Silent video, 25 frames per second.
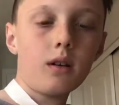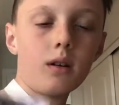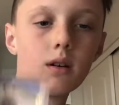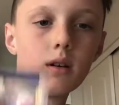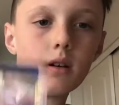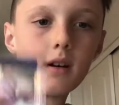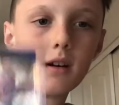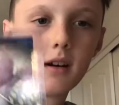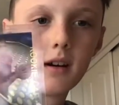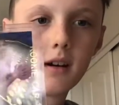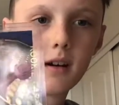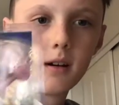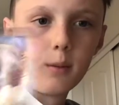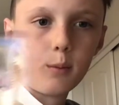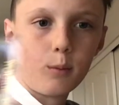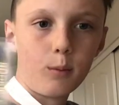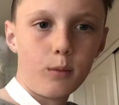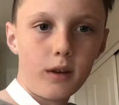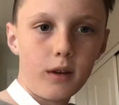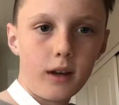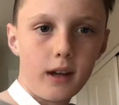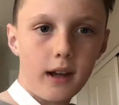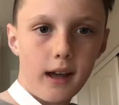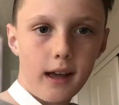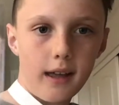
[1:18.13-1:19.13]
Um,
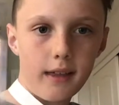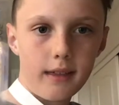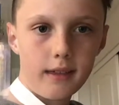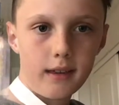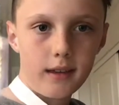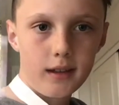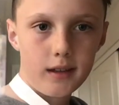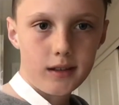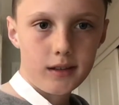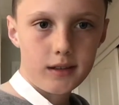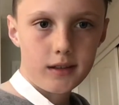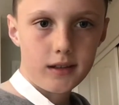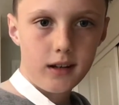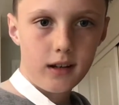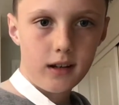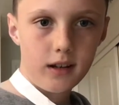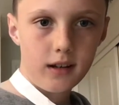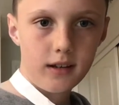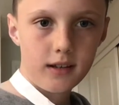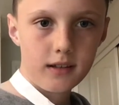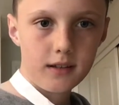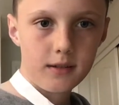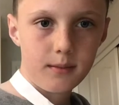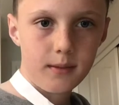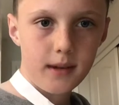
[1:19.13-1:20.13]
we got this
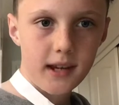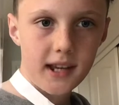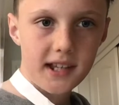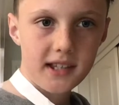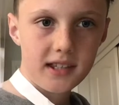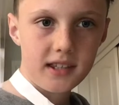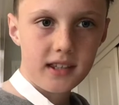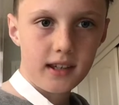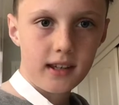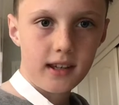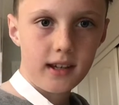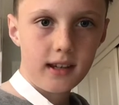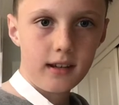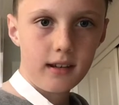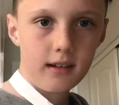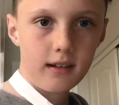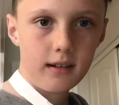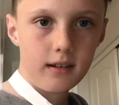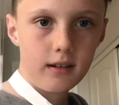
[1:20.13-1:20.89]
Darius Bazley